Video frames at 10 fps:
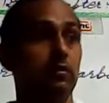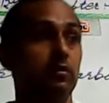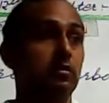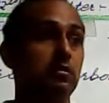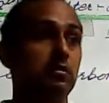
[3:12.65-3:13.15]

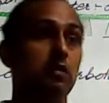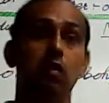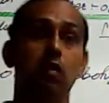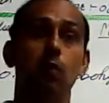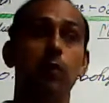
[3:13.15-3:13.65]
This is the
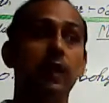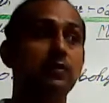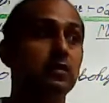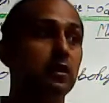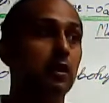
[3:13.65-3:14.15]
complex
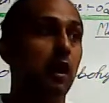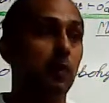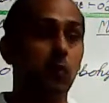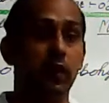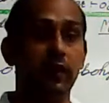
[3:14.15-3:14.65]

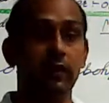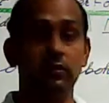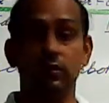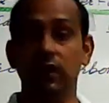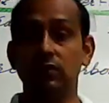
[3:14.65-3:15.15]
carbohydrates.
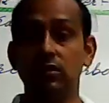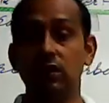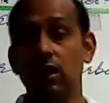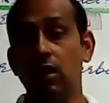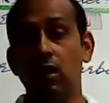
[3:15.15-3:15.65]
Next is
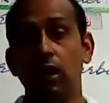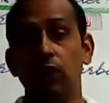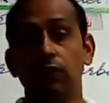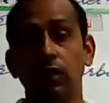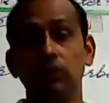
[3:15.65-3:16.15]
the
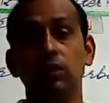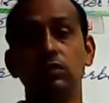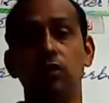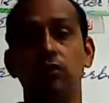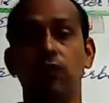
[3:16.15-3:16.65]
functions of
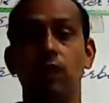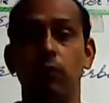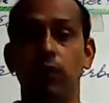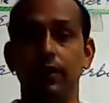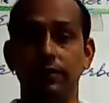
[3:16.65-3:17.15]

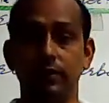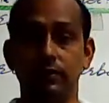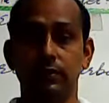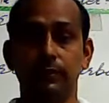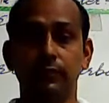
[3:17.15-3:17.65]
carbohydrates.
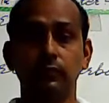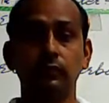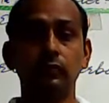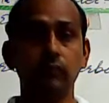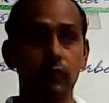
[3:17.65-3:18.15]

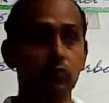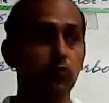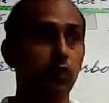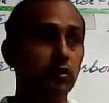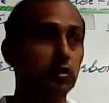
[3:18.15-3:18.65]
So
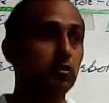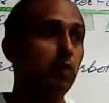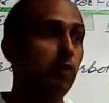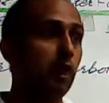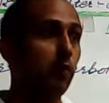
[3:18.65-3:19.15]
functions of
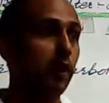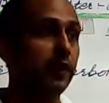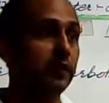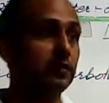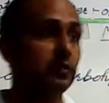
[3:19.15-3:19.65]

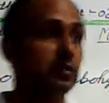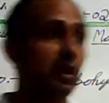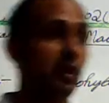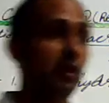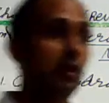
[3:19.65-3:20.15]
carbohydrates is
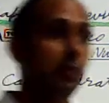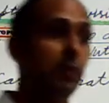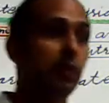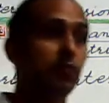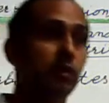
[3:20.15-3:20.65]
the
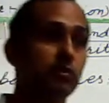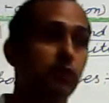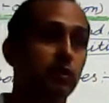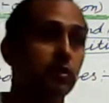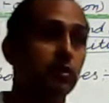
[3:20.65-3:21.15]
main first
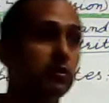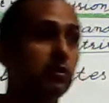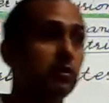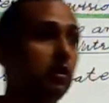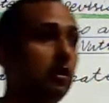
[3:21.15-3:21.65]
function is
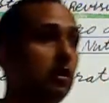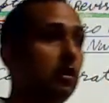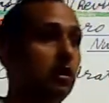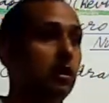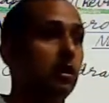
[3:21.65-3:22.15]

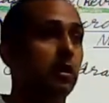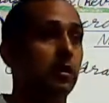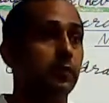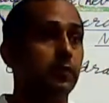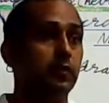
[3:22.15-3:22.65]

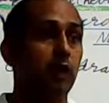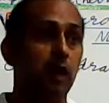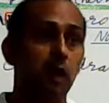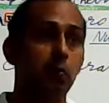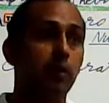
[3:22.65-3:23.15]

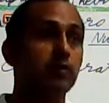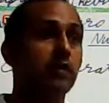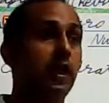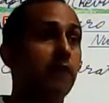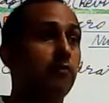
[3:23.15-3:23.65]
carbohydrates
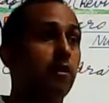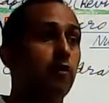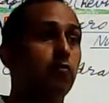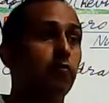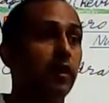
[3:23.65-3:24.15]

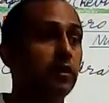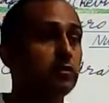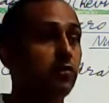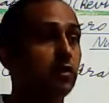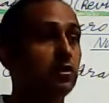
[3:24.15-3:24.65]
have various
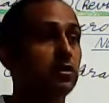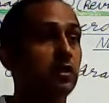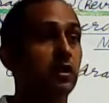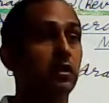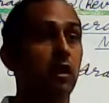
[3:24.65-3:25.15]
functions
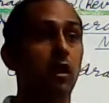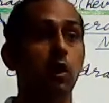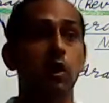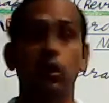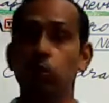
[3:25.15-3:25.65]
in the
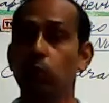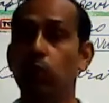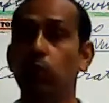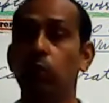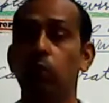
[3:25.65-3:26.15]

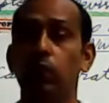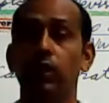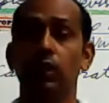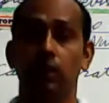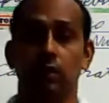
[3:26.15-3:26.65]
human body.